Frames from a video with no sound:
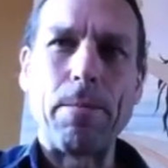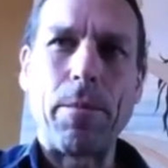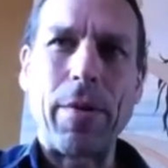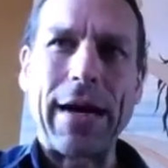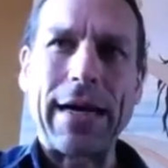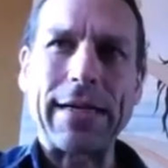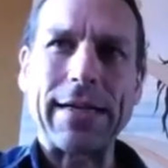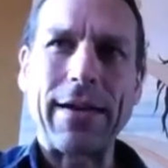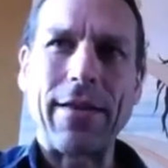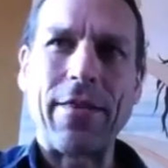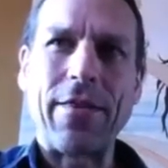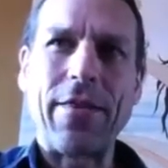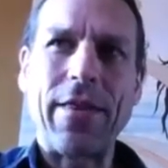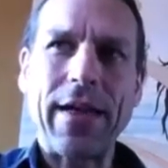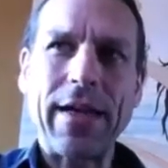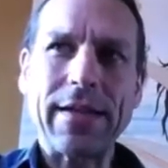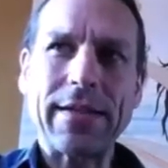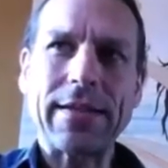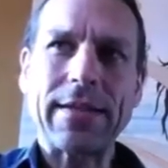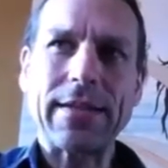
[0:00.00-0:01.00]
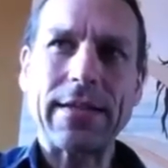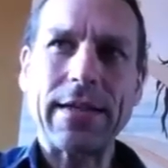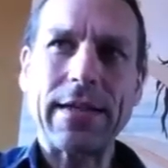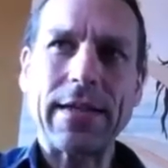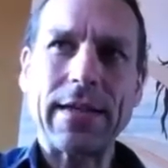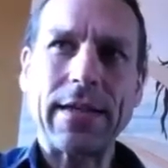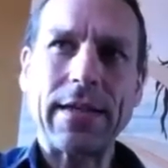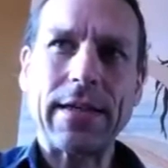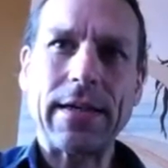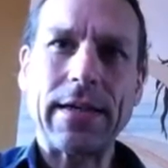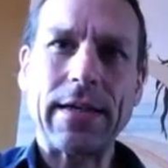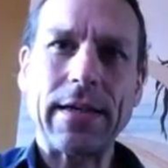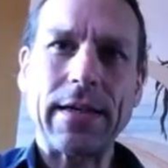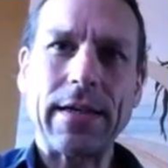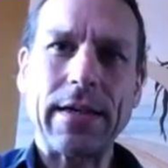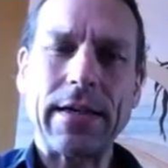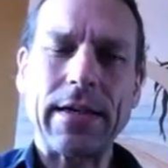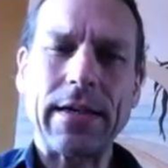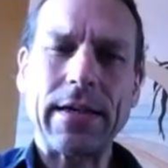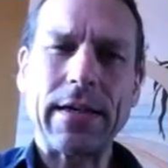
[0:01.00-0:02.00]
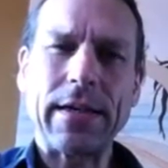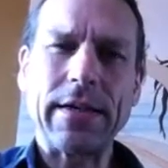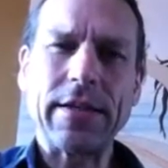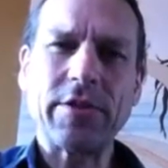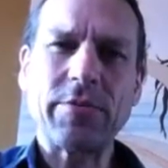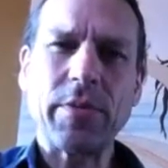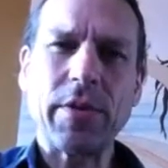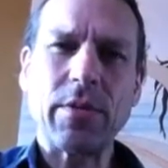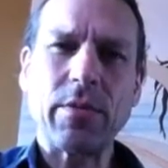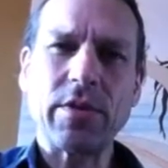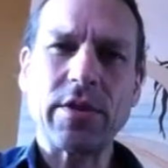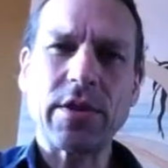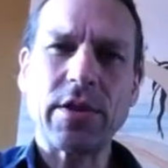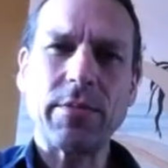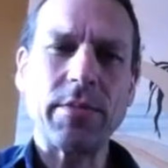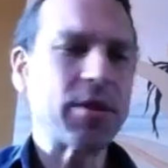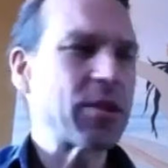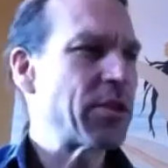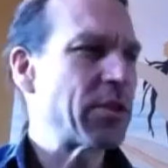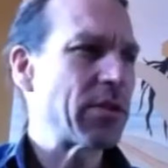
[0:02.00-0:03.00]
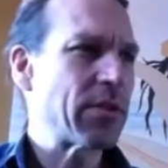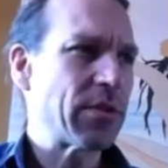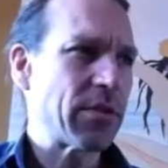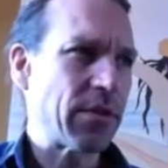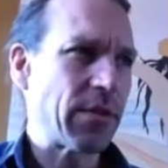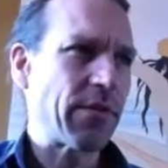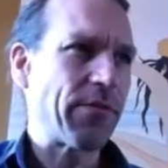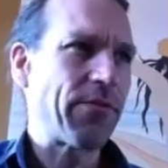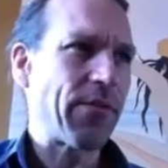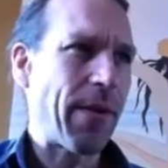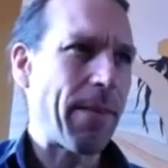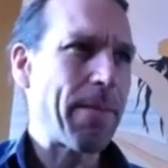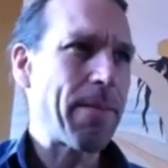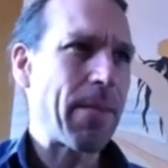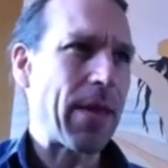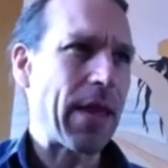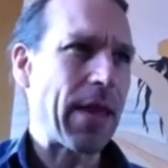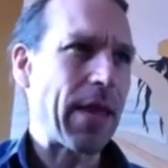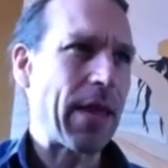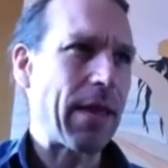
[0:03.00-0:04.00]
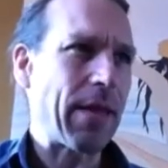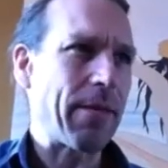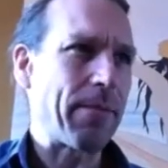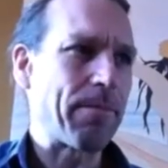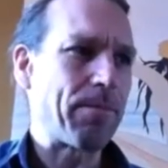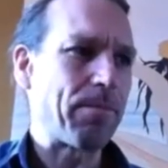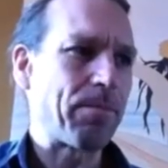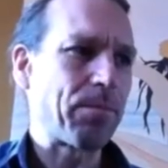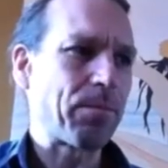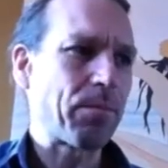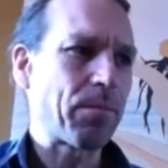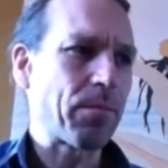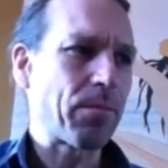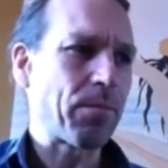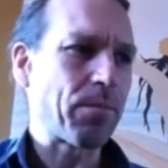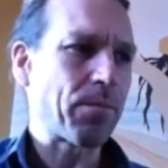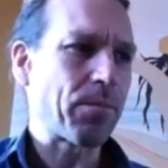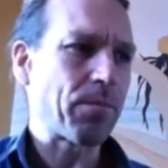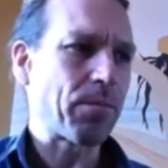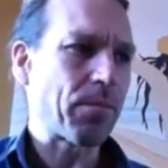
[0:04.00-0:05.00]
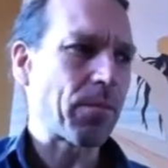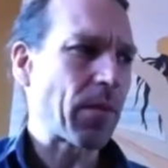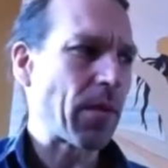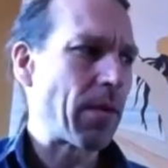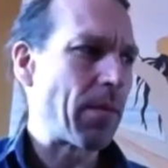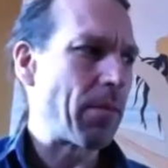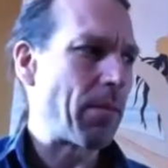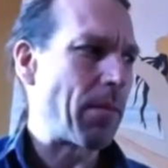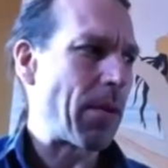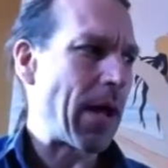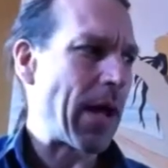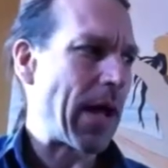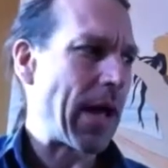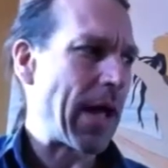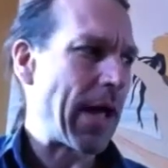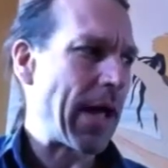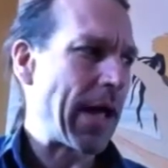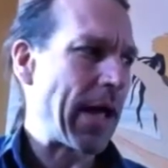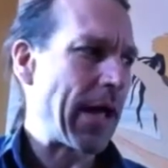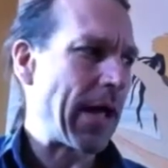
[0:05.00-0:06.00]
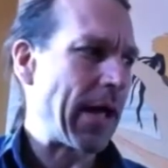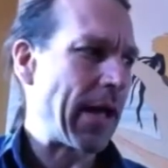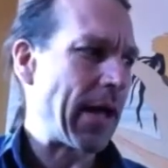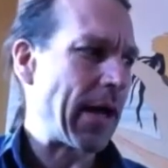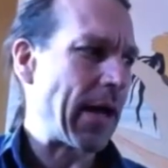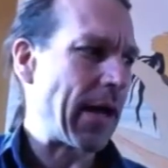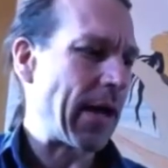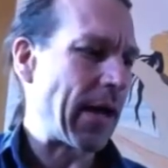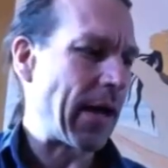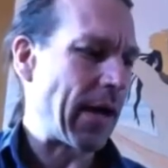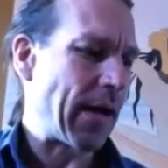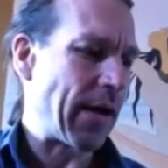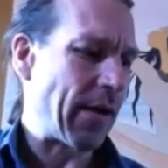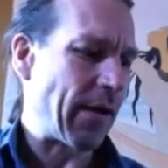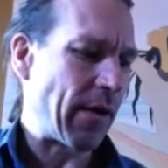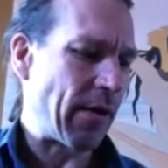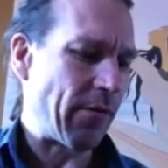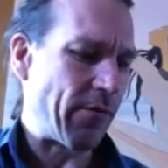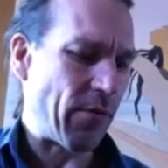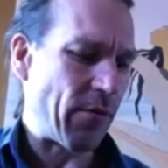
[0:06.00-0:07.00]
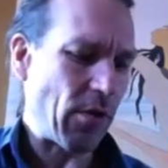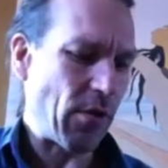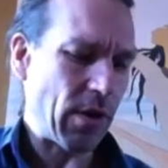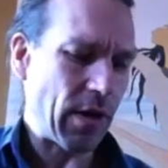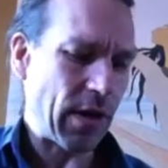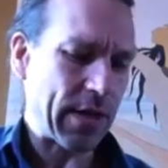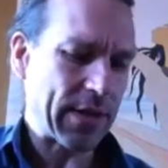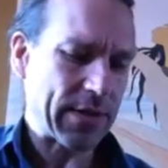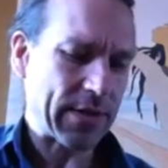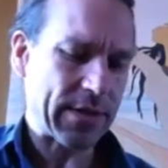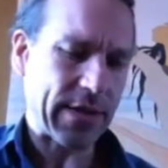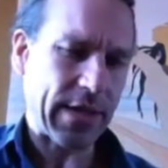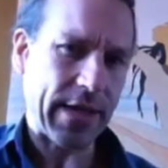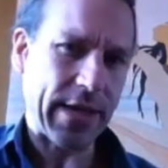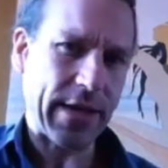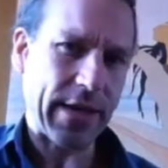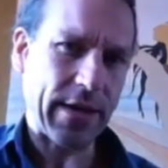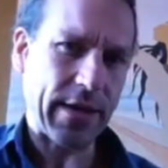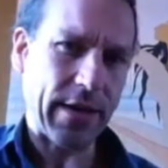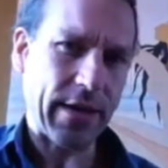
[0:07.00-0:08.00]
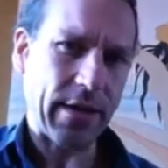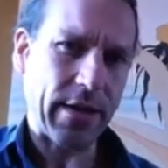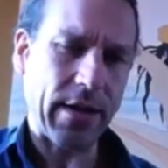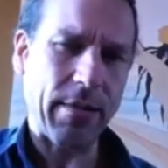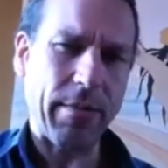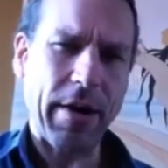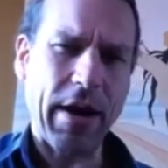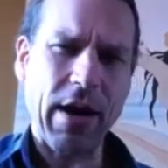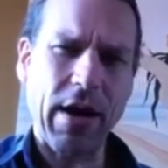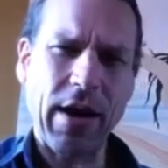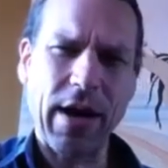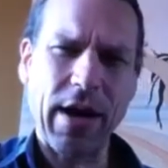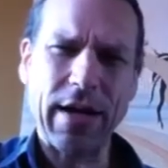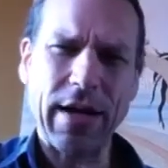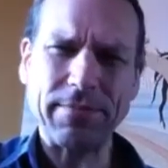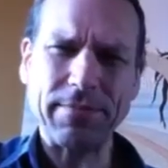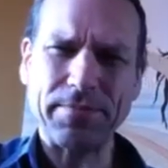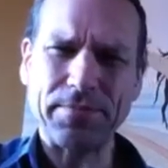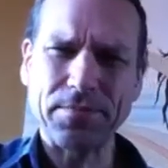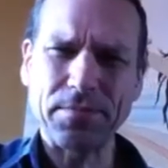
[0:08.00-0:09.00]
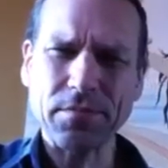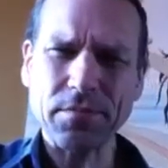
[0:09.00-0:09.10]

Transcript: But this instrument was commissioned from me by a vocalist in America